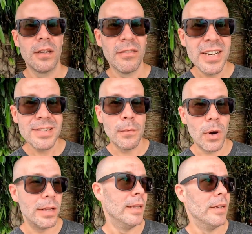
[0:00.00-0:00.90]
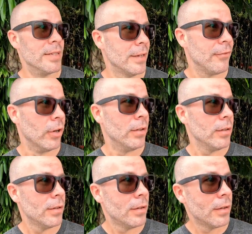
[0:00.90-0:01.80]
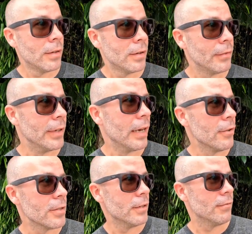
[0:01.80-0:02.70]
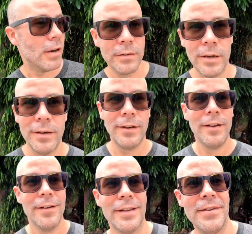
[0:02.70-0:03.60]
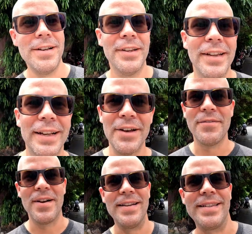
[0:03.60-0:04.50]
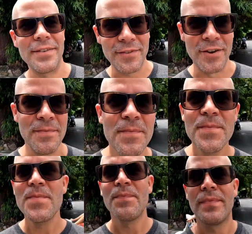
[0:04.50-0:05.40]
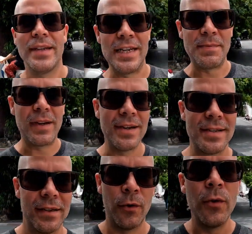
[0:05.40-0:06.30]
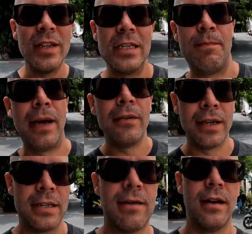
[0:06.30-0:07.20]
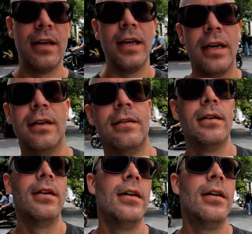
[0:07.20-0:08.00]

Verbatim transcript: The reason why they look different, can get across this road, the reason they look very different is because all these buildings around here